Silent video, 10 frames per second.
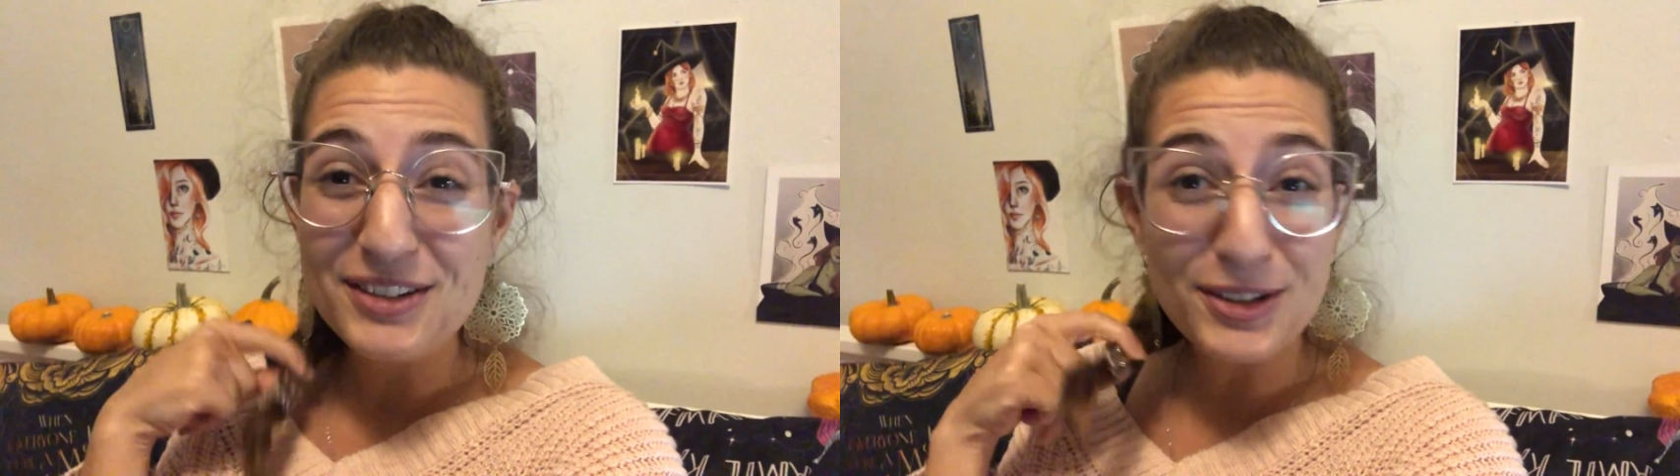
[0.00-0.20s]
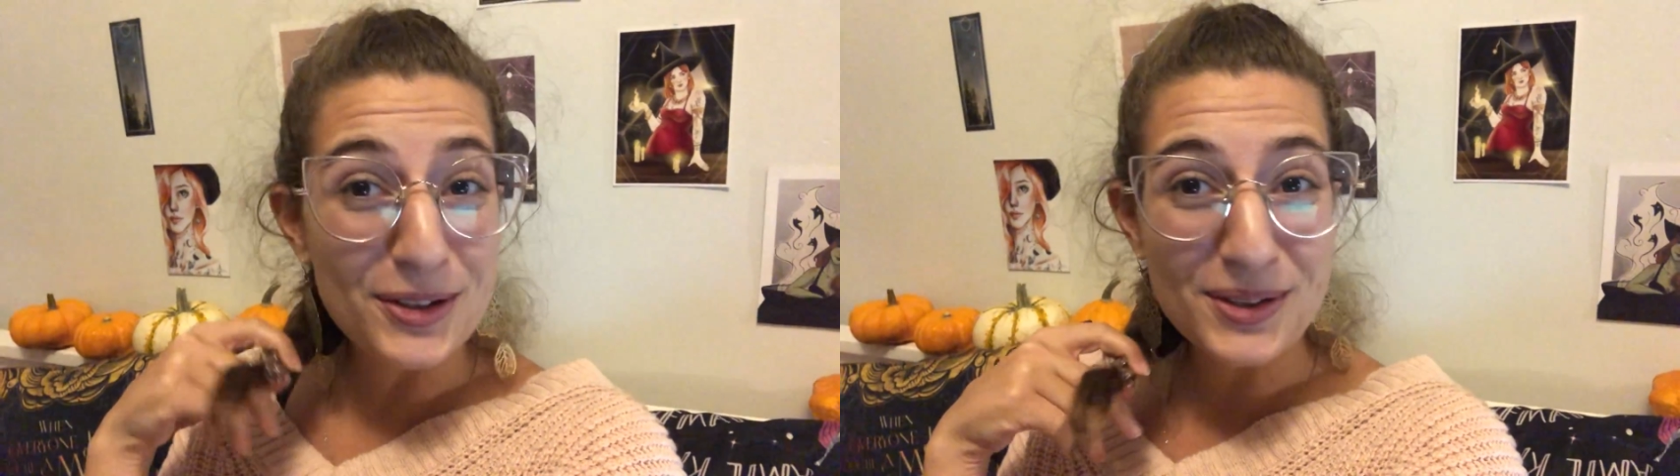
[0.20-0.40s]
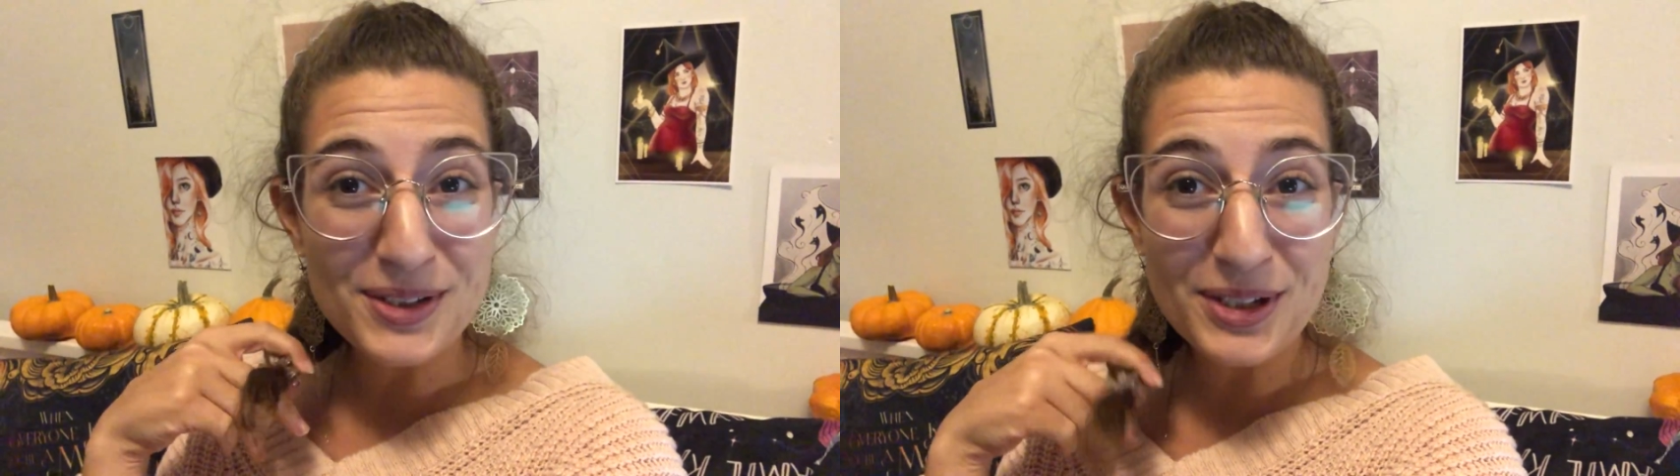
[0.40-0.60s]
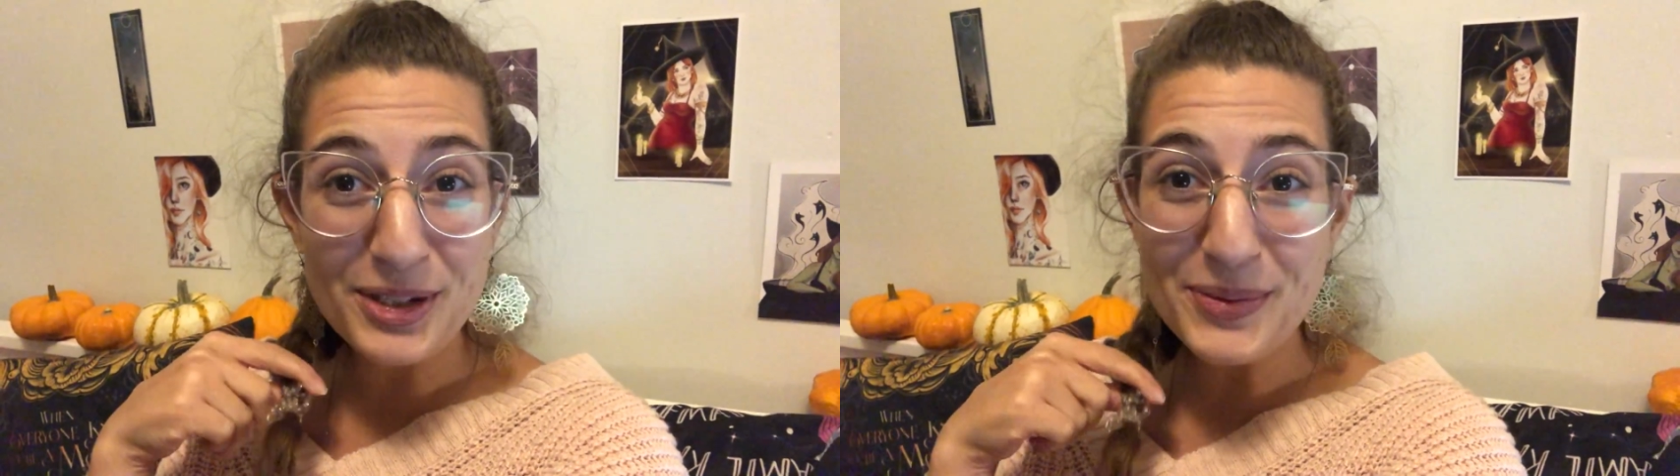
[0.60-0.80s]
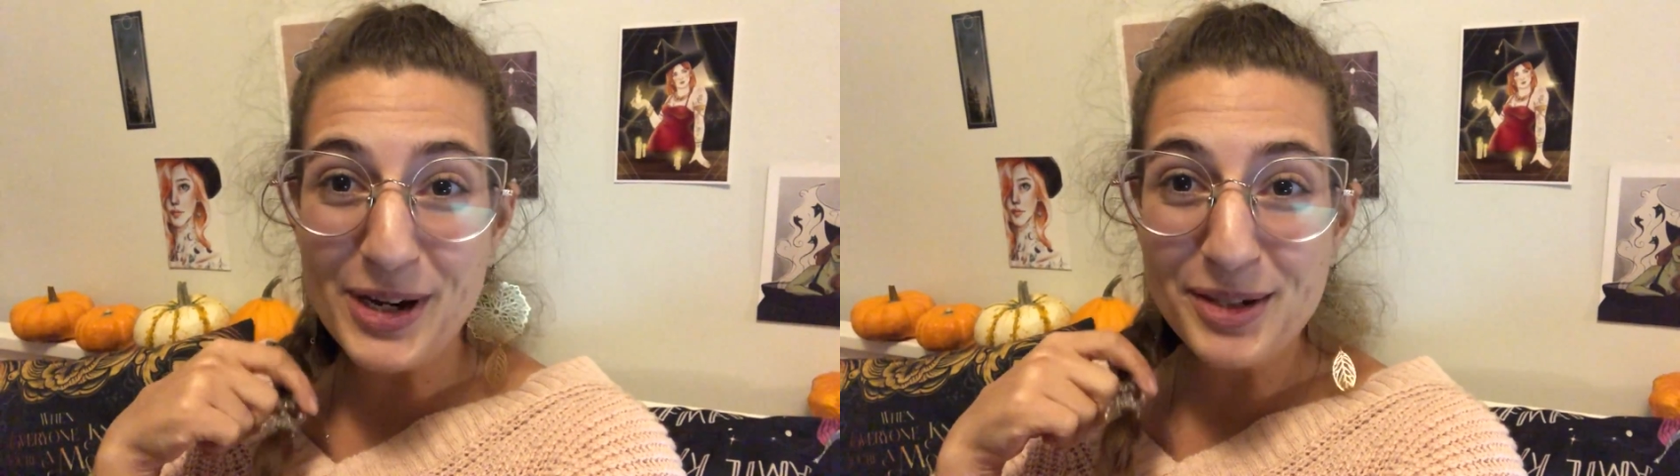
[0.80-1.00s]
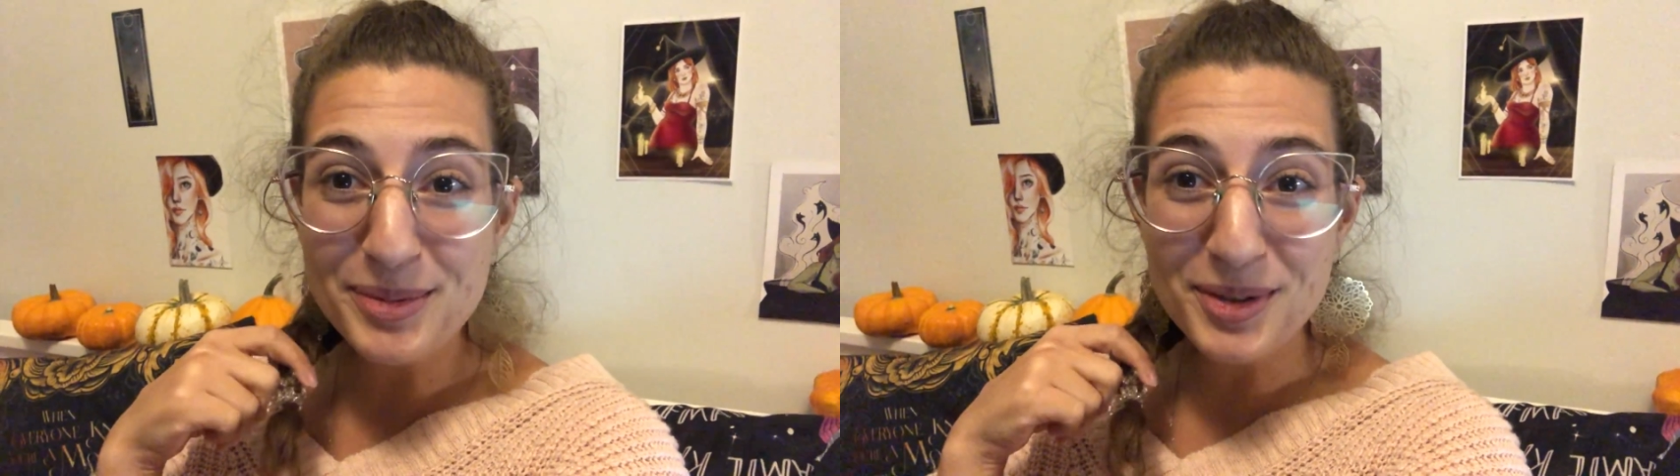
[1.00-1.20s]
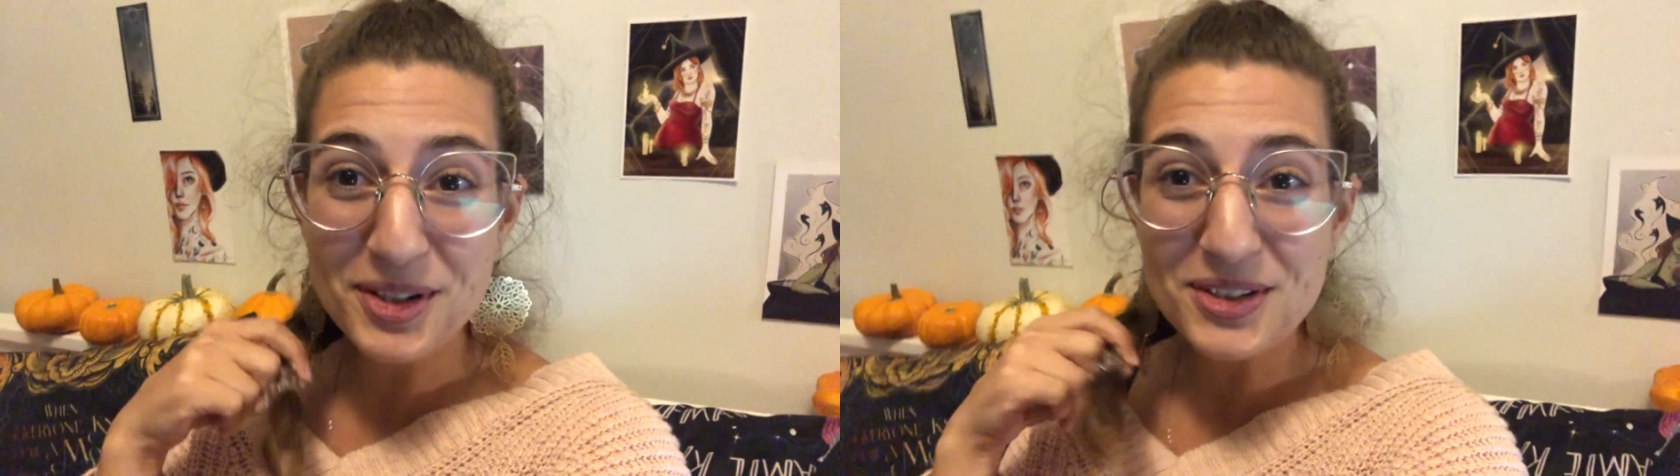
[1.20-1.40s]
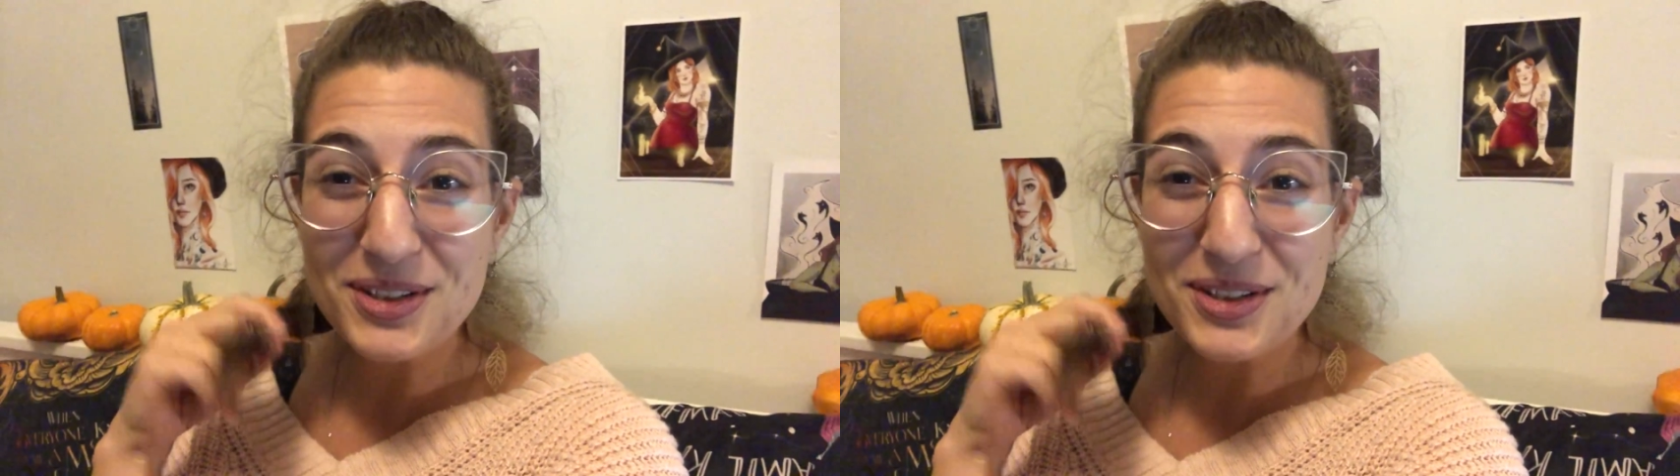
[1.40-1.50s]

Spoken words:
focused on one book,